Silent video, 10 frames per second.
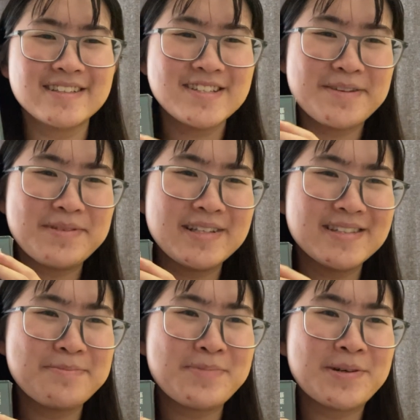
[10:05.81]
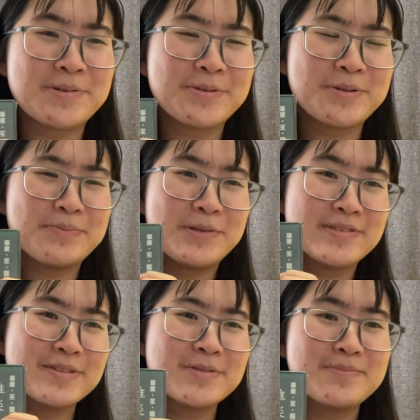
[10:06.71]
Japanese imperial court
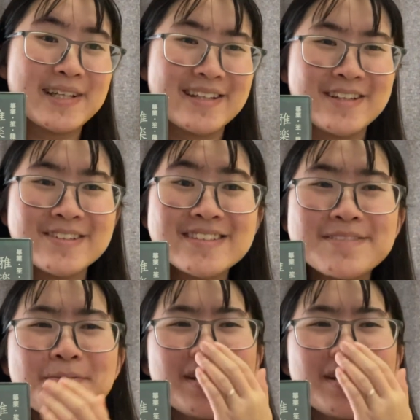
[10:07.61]
music for beginners.